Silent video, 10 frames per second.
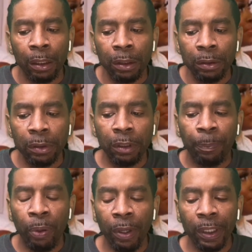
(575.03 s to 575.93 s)
To the
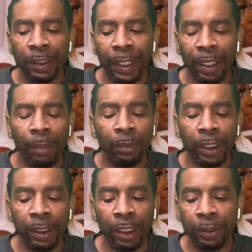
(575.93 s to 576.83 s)
point, it's like I'm
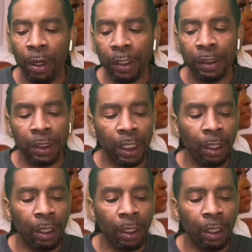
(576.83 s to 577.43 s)
looking at Toya saying,